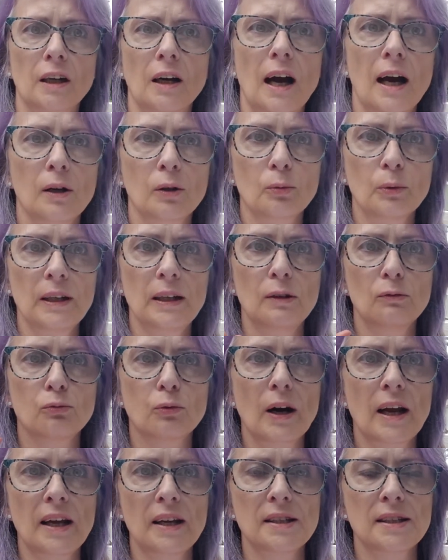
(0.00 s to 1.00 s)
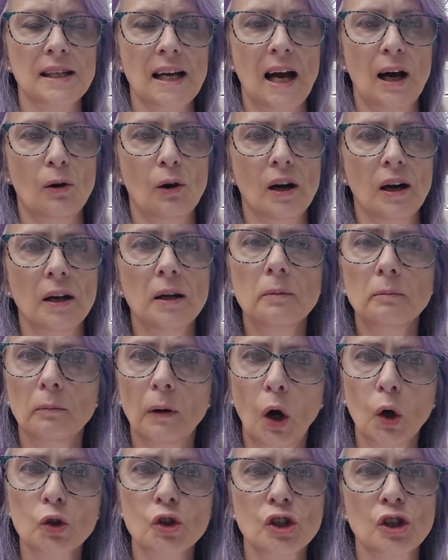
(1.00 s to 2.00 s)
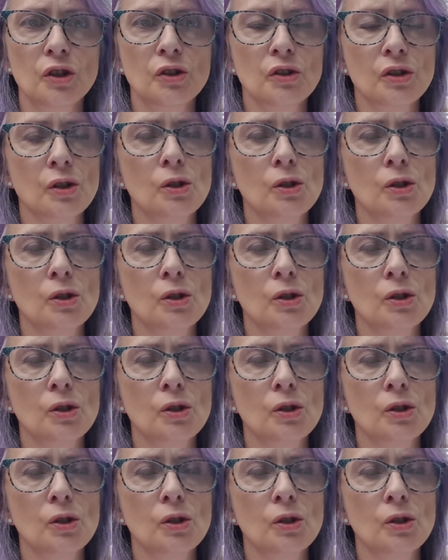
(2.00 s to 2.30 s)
How do we raise our emotions